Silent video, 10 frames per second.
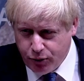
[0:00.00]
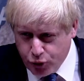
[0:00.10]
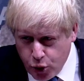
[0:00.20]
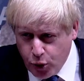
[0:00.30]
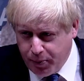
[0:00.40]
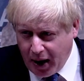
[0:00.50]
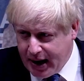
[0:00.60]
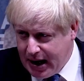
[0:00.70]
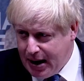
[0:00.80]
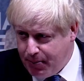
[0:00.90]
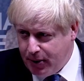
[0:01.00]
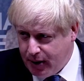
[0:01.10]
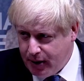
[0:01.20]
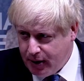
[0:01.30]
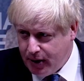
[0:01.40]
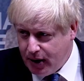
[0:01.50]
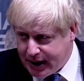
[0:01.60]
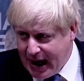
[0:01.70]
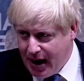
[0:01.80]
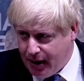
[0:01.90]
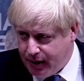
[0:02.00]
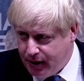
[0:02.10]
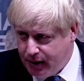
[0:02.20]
rule by him again.